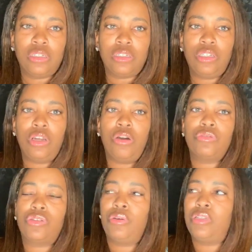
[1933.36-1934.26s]
You know,
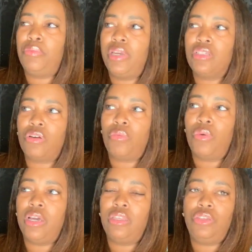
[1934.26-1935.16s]
so it depends on
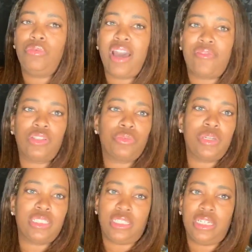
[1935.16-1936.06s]
what you having
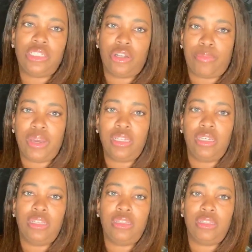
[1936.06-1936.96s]
twins did to your
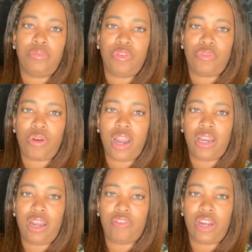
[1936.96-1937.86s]
belly before I
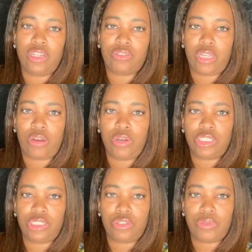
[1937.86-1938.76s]
could ever answer that
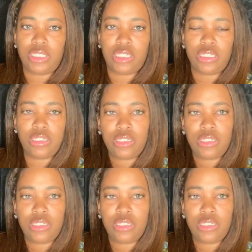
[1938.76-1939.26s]
question, Teresa.